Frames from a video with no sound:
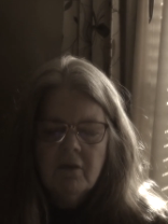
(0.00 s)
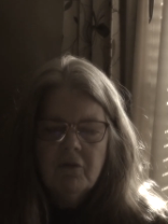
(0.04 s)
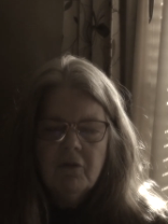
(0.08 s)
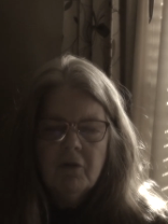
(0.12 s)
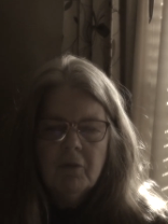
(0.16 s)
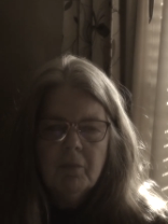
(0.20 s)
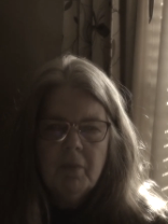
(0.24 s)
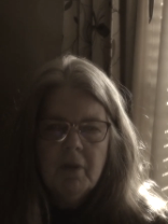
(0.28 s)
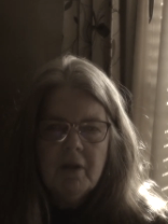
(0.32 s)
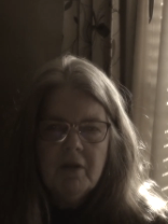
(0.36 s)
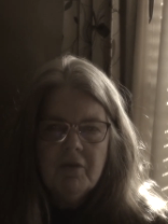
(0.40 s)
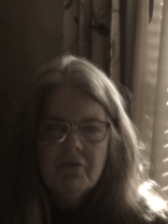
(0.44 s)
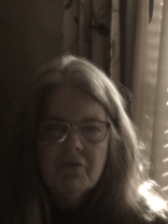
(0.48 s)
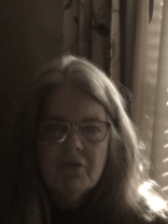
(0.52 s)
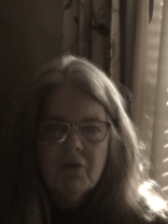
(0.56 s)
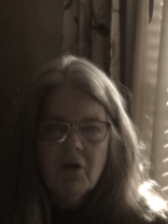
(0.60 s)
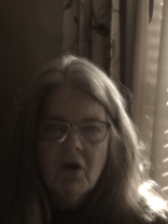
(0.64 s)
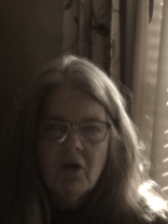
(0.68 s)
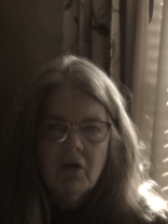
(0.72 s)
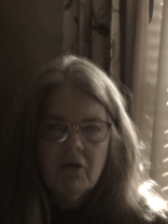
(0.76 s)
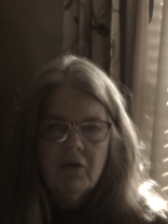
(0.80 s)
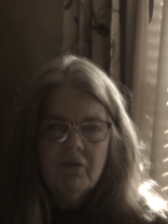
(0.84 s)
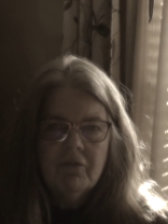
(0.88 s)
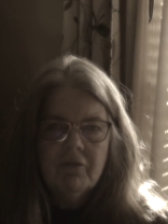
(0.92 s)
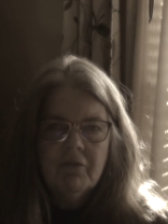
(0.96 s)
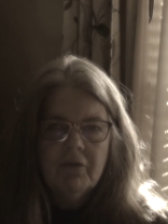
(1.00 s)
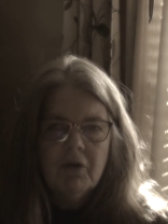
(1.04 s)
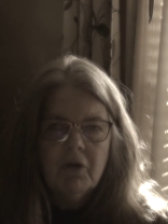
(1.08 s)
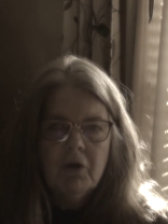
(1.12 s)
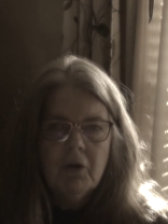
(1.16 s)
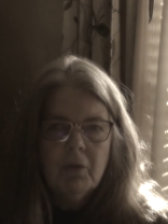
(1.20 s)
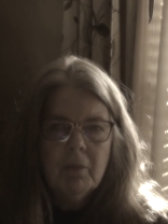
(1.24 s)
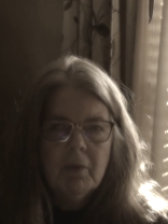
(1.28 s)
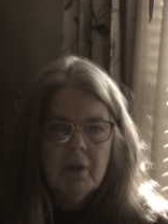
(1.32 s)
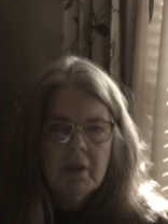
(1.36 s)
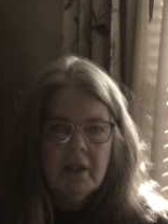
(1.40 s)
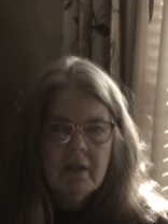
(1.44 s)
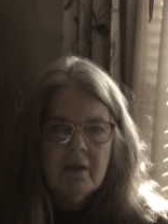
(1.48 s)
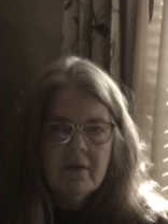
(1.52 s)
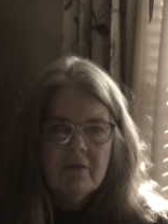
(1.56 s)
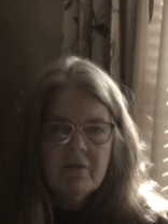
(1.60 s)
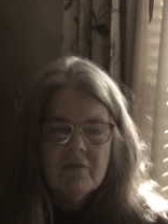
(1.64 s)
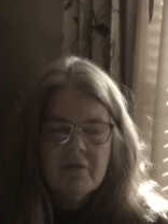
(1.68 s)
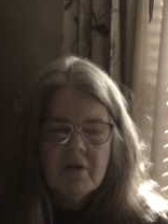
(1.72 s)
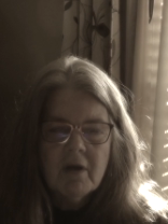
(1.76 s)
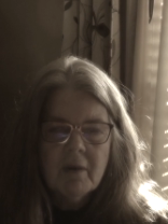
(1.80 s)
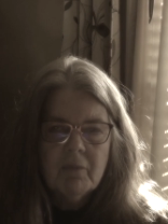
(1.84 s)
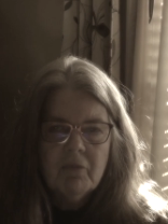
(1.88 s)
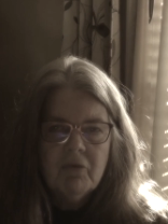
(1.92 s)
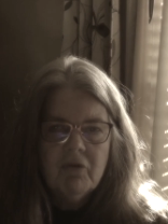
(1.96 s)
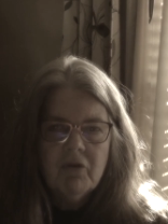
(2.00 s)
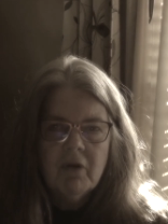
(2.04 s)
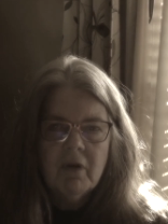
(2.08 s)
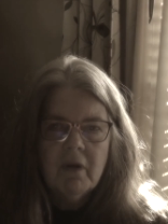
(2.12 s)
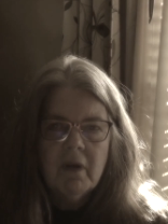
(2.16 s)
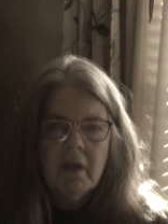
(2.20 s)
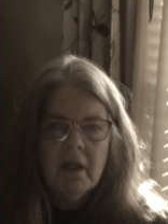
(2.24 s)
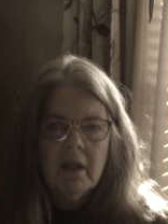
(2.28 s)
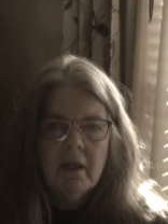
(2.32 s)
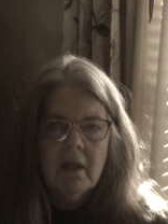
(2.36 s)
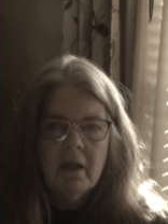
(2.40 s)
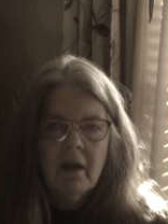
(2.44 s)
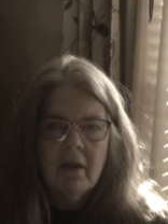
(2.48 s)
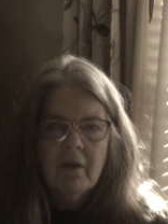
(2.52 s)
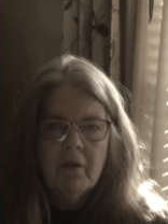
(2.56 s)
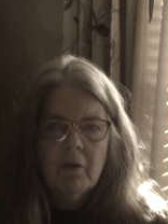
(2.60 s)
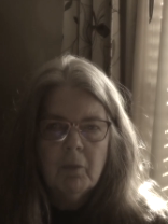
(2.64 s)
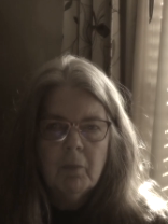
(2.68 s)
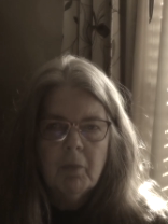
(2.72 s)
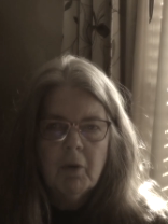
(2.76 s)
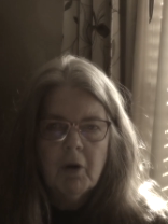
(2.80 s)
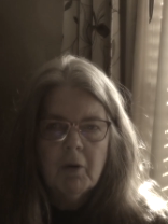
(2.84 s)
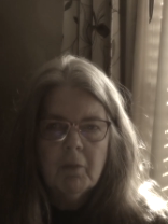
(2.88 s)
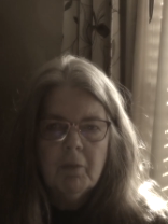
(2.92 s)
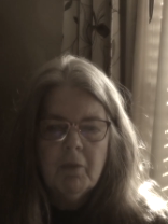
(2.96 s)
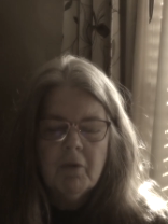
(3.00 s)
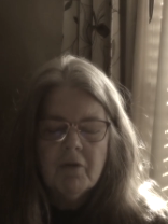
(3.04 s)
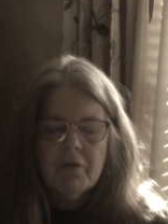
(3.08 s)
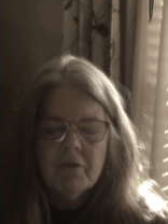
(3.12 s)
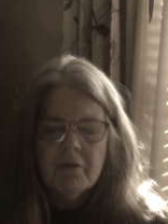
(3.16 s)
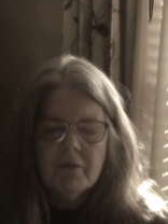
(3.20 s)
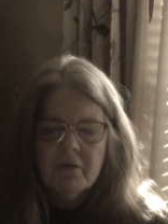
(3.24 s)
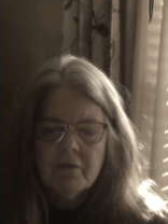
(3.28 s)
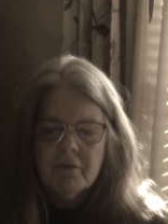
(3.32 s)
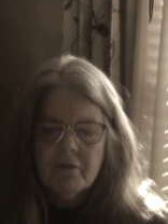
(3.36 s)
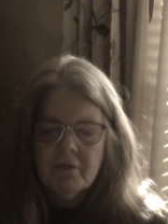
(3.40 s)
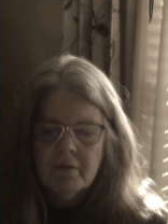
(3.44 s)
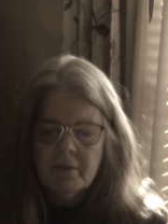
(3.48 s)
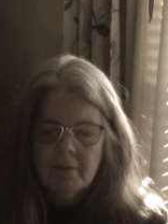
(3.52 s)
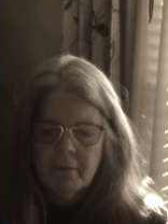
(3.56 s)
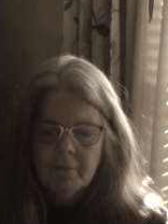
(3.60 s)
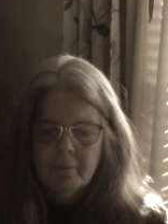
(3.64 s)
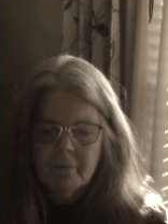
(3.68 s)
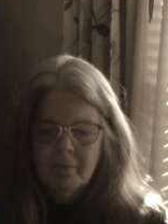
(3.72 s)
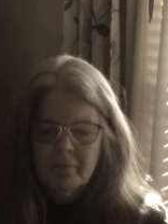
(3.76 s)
to be slaughtered for human consumption and other purposes.